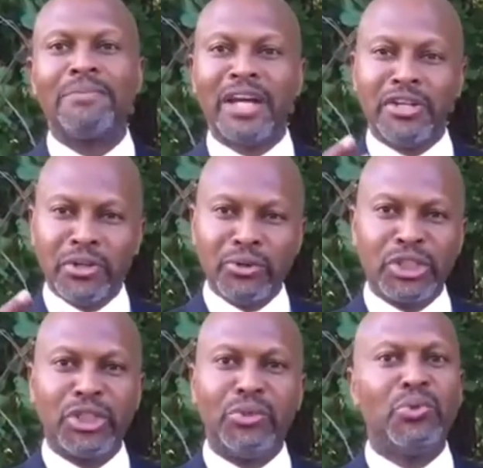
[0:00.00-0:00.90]
then you
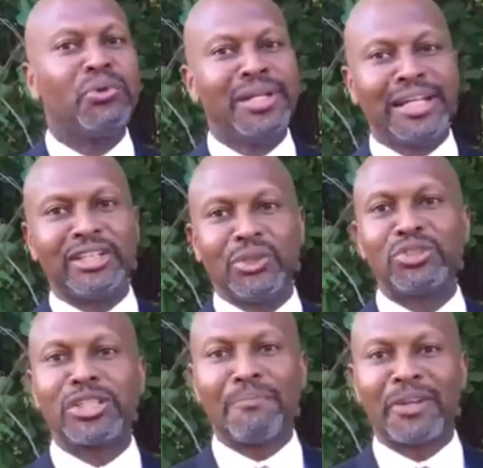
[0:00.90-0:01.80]
too need to do
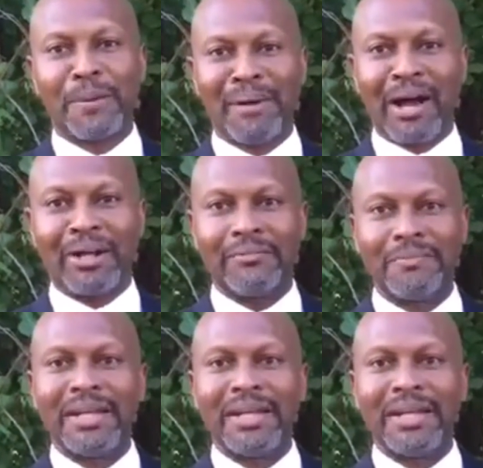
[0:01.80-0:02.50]
something about it.